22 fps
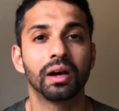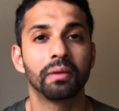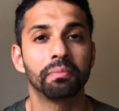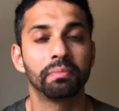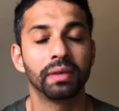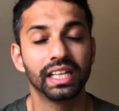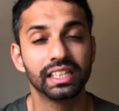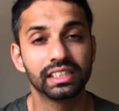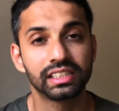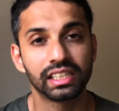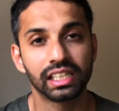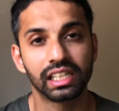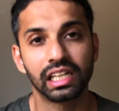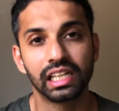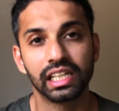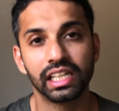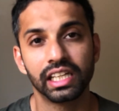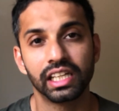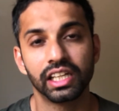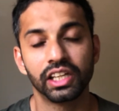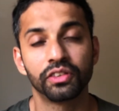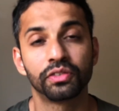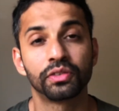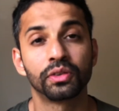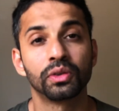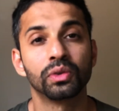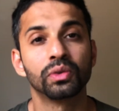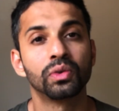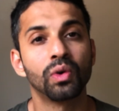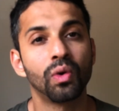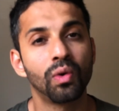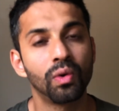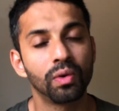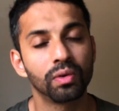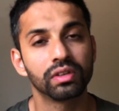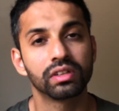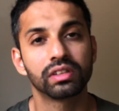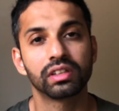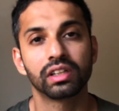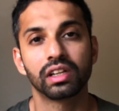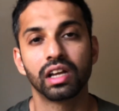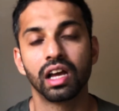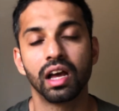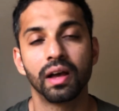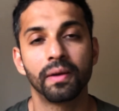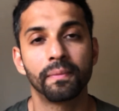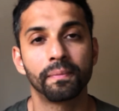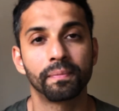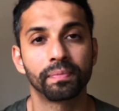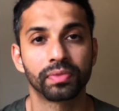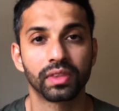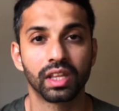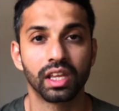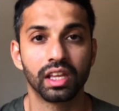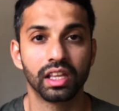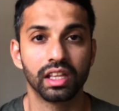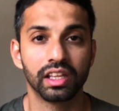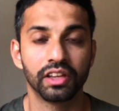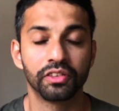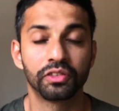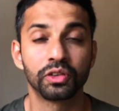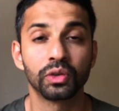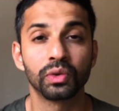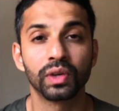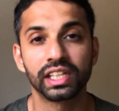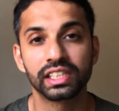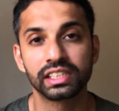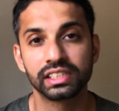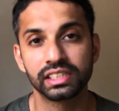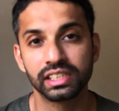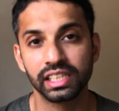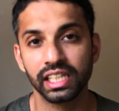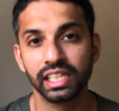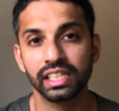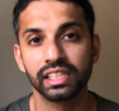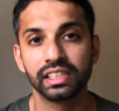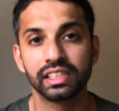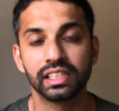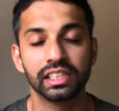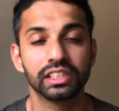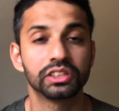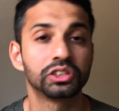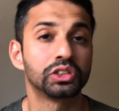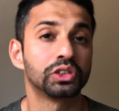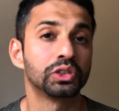basically, if you exceed this,